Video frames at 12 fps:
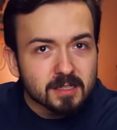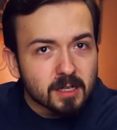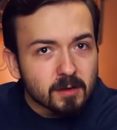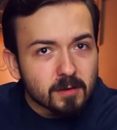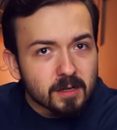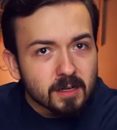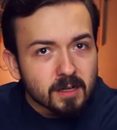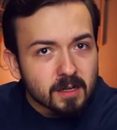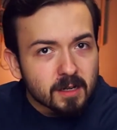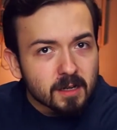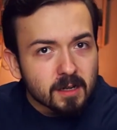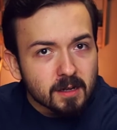to it,
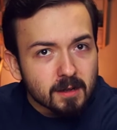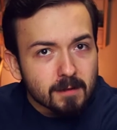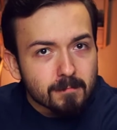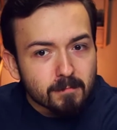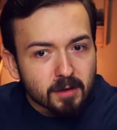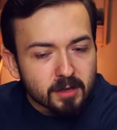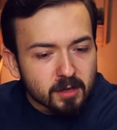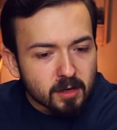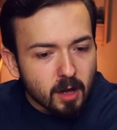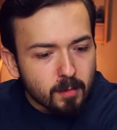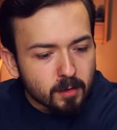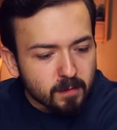but you can
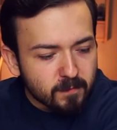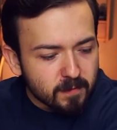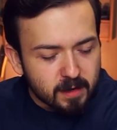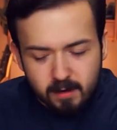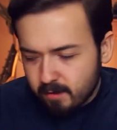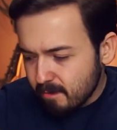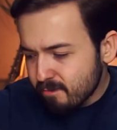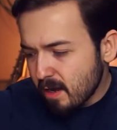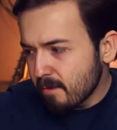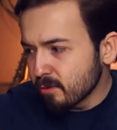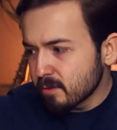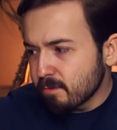almost hear the
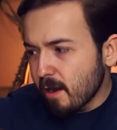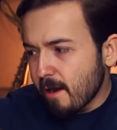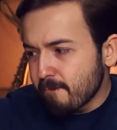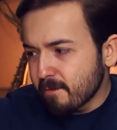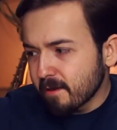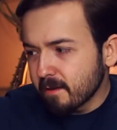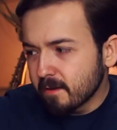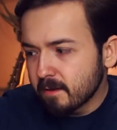bubbles popping